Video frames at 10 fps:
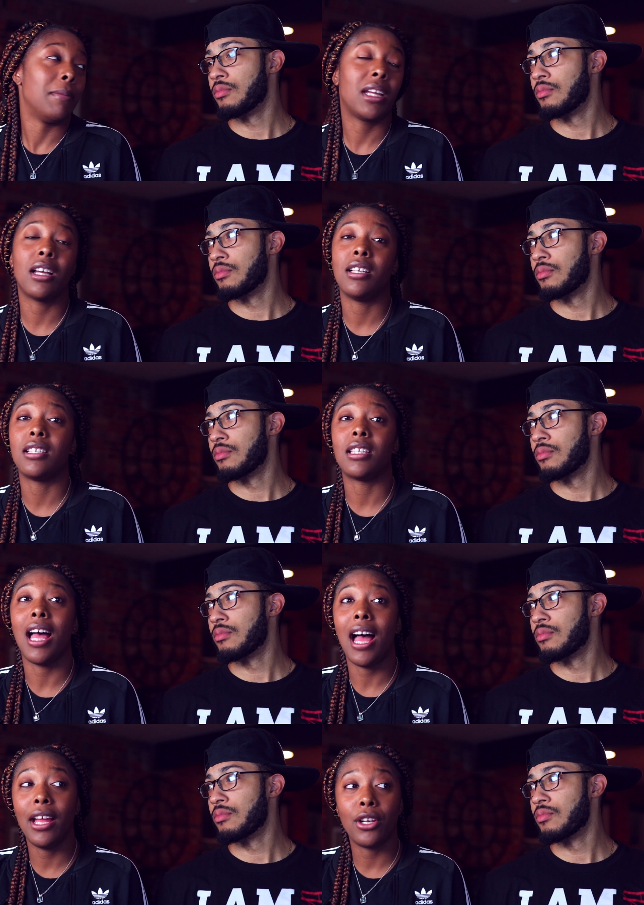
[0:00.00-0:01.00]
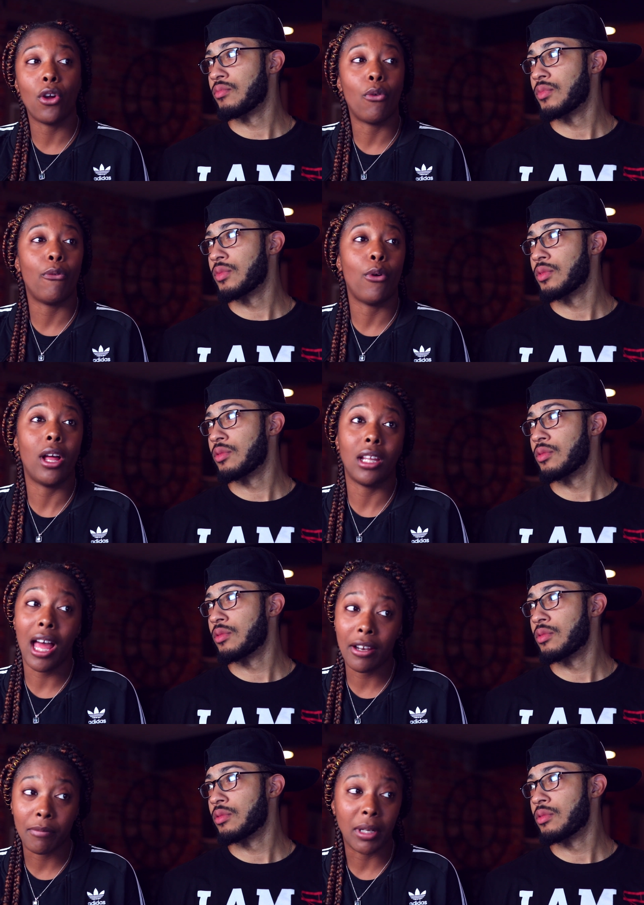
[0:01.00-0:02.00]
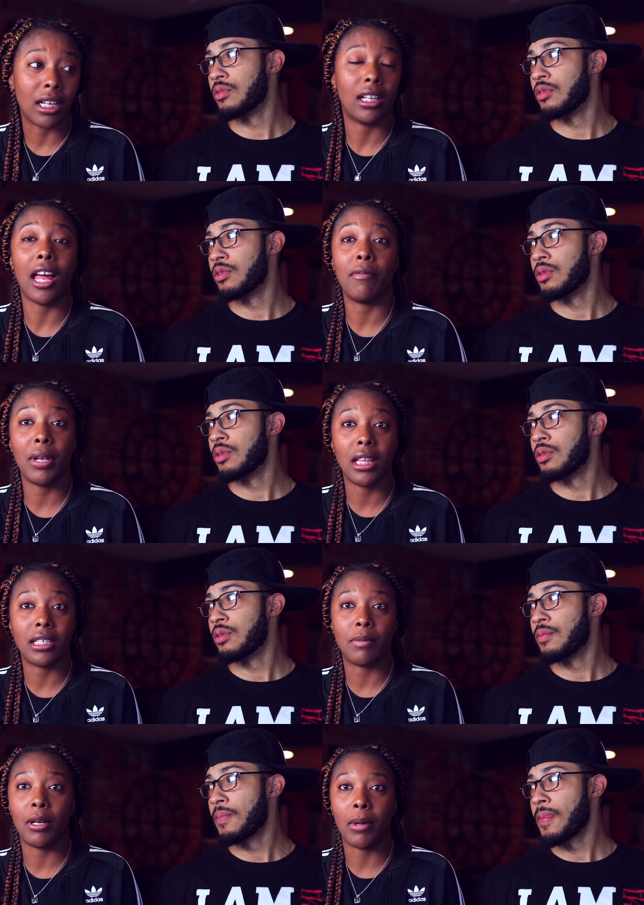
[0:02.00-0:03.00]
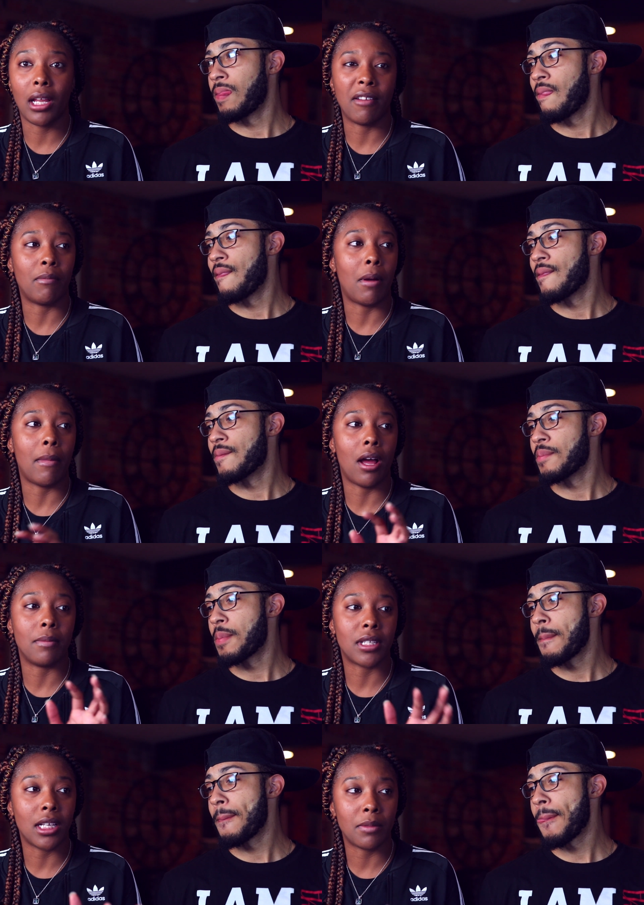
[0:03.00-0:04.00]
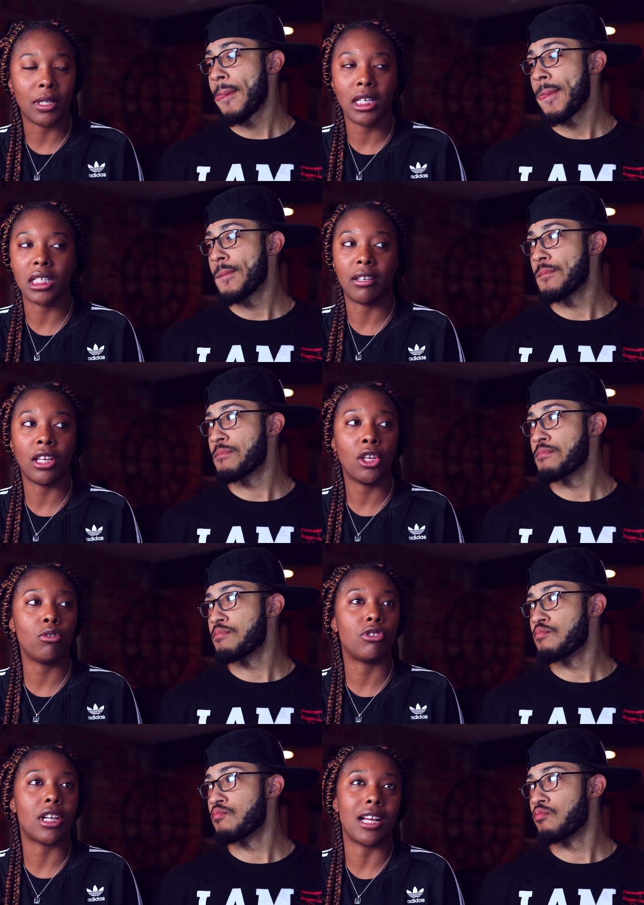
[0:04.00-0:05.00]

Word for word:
Speaker 1: Because I know a lot of men that's been in my life. My mom's husband, he's a huge